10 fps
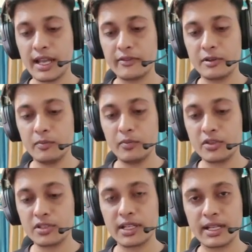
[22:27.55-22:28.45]
I will
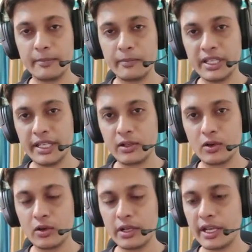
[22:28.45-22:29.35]
push the complete
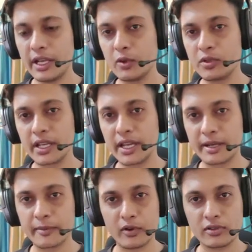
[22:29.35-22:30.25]
code into the
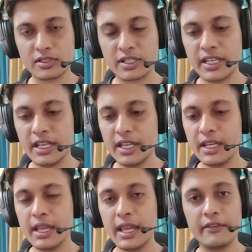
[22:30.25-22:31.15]
Git repository,
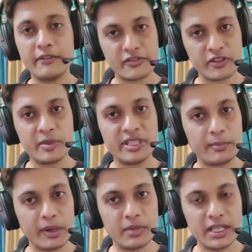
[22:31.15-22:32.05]
which will be
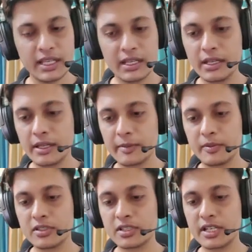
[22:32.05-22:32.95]
the public
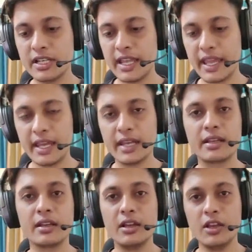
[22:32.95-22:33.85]
repository,
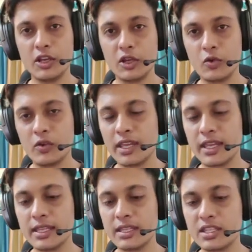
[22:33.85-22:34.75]
and you
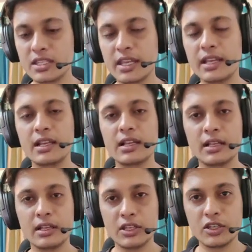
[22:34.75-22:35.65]
can check
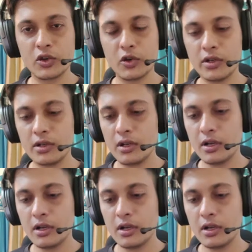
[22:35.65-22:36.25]
your